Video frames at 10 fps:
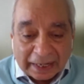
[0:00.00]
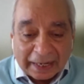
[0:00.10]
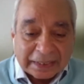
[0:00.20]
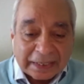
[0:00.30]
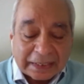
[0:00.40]
I
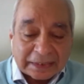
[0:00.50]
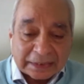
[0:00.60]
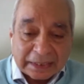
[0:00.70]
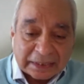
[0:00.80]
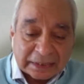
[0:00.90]
think
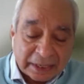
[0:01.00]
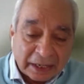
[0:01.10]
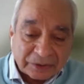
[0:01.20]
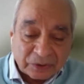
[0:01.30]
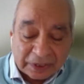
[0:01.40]
it's
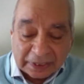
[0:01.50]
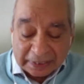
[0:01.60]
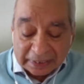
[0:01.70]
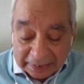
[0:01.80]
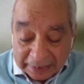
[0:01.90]
not only,
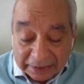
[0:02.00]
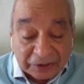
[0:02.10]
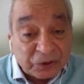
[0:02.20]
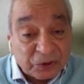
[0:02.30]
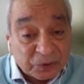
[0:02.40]
it has a
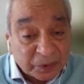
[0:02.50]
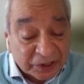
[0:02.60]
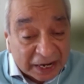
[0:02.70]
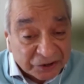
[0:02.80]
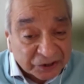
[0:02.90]
huge
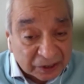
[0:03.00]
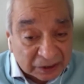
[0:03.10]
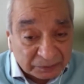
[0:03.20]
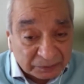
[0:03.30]
potential